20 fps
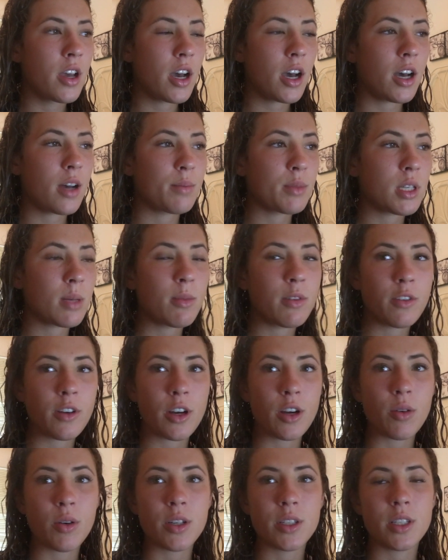Some of
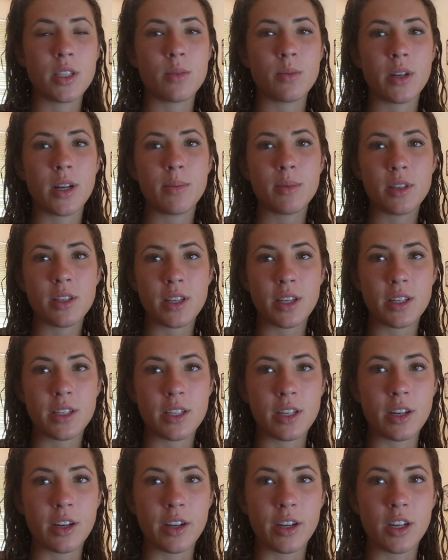our horses went up to the
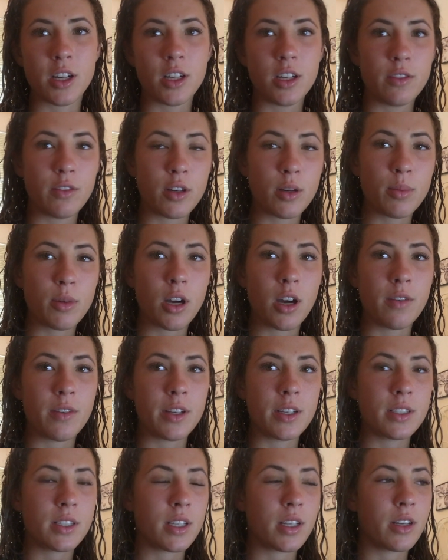interior of our
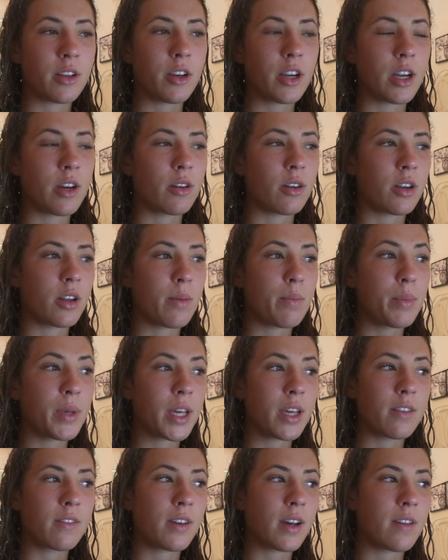province and they were out on a
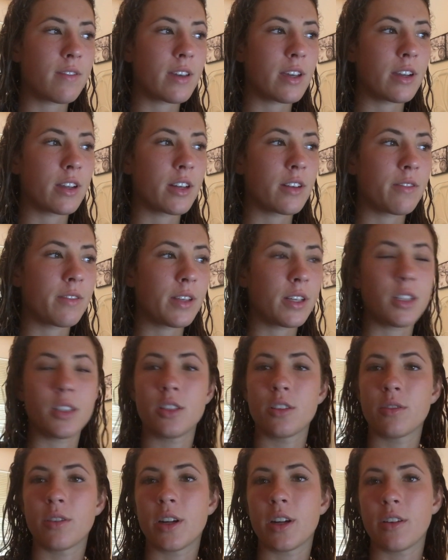big 5-acre field
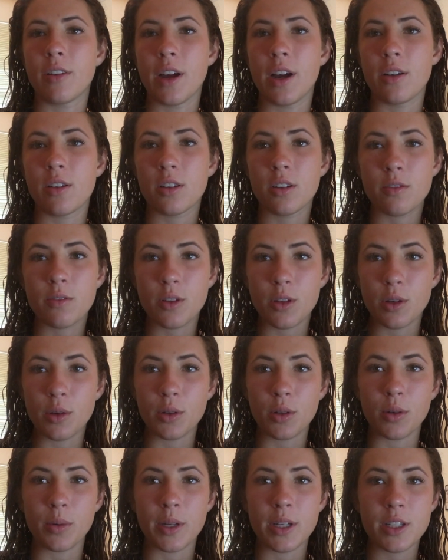to run around on for the
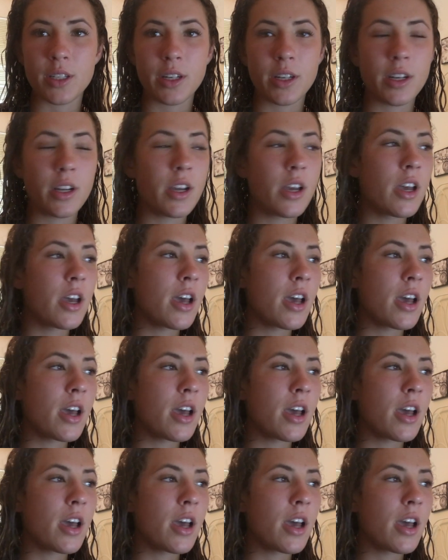whole winter.